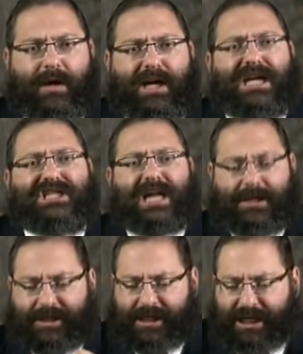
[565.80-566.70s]
He shall
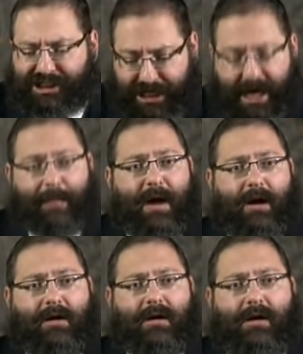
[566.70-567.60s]
see.
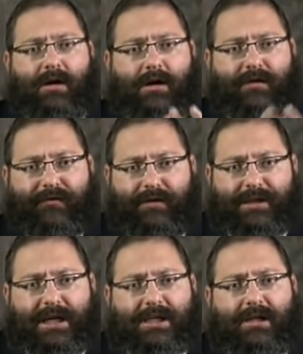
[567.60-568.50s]
Shenemar. The verse
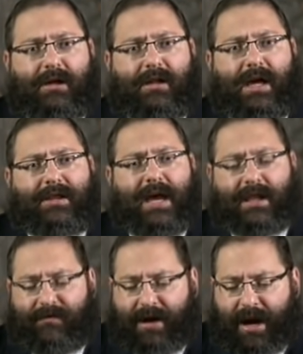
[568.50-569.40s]
says clearly at the
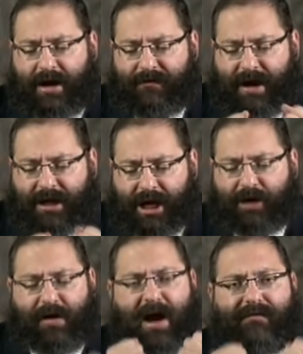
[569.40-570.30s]
end of Vayera,
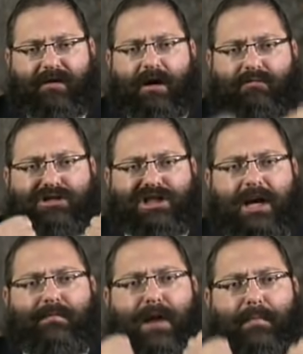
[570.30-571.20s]
Vayikra Avraham
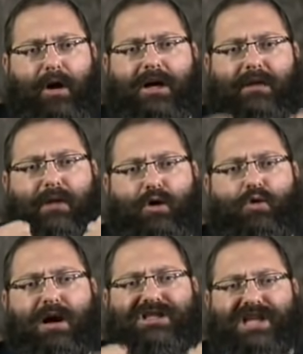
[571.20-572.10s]
Shem Mamokim
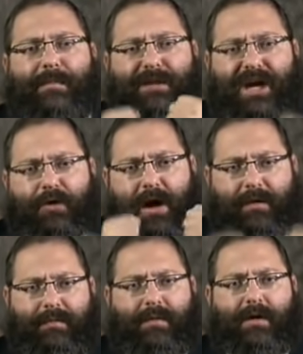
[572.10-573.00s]
Hu Hashem Yireh.
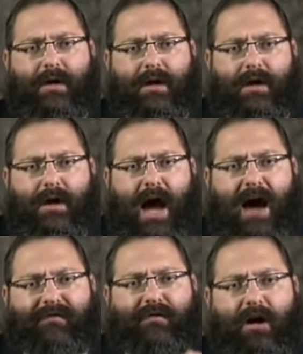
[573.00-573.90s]

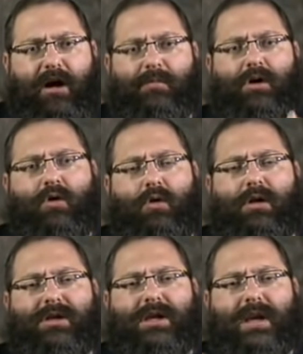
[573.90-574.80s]
Avram
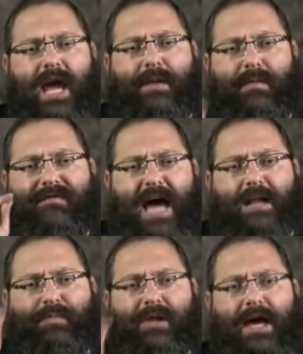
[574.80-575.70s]
called the name of
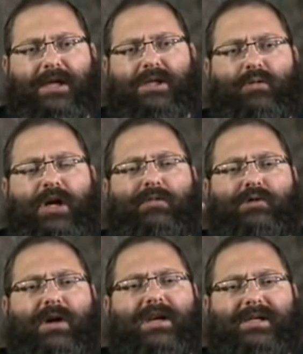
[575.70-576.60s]
that place where he was
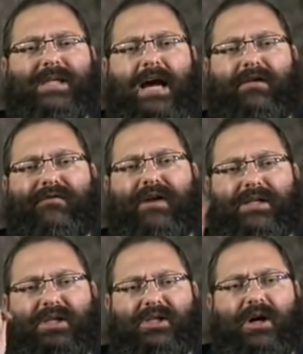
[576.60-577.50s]
ready to
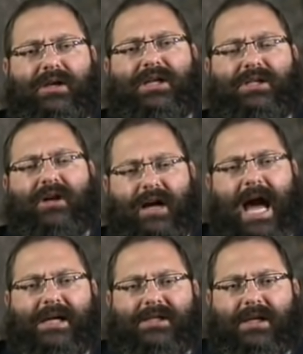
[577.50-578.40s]
sacrifice his son Yitzchak
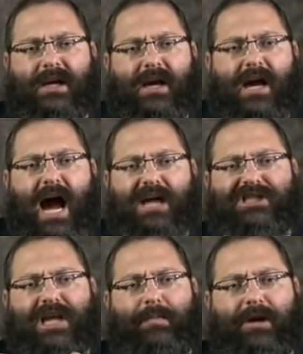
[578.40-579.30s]
Isaac,
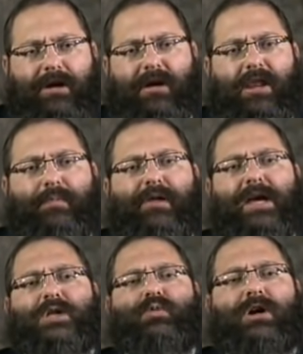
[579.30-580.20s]
Hashem Yireh, the
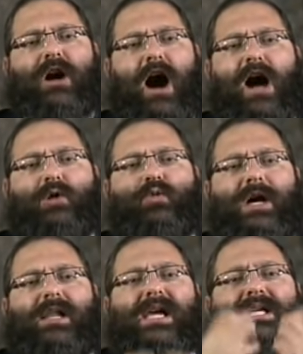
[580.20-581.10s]
place where God
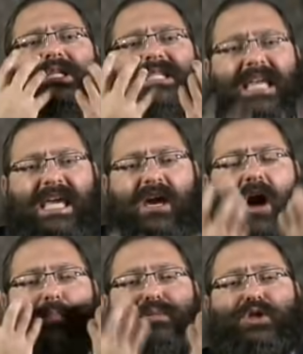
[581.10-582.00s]
will see,
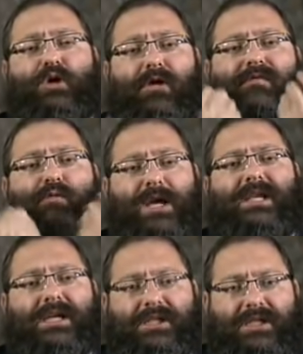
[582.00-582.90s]
observe,
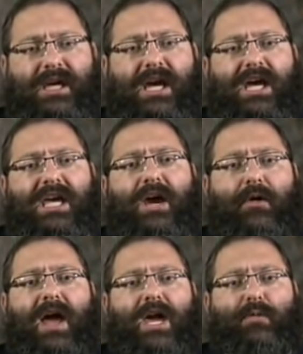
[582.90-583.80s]
witness.
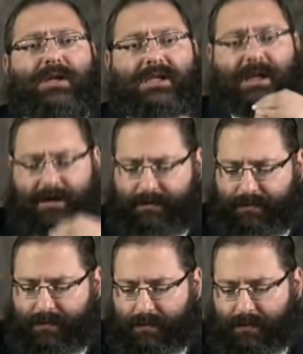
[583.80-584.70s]
Yireh, he will see.
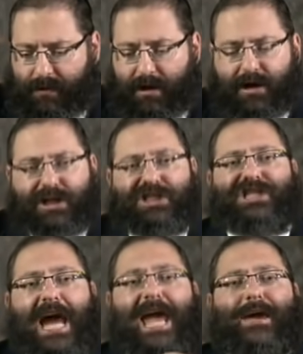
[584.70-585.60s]

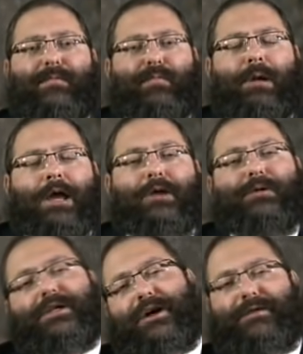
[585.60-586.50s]
Shem, there
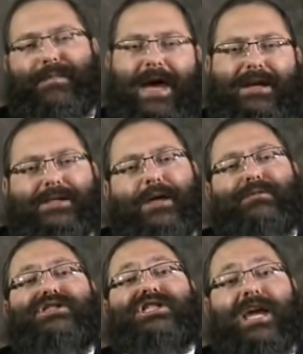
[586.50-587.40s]
was another man. His name
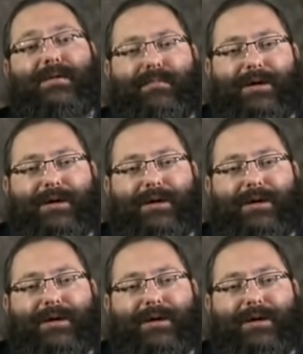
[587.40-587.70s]
was Shem.